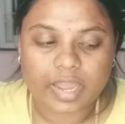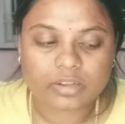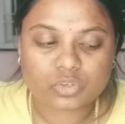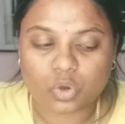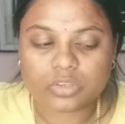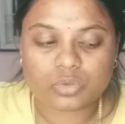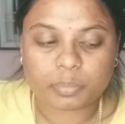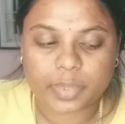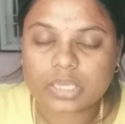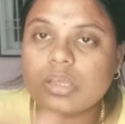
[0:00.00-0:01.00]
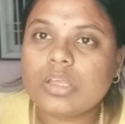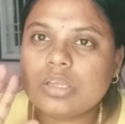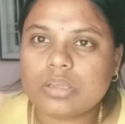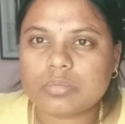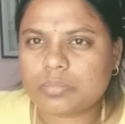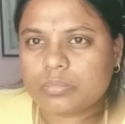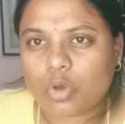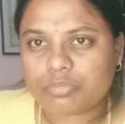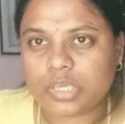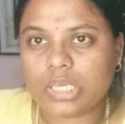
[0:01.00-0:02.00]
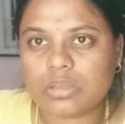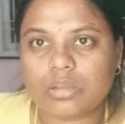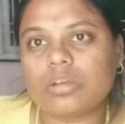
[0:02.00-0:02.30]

had a choice to pick Morphe,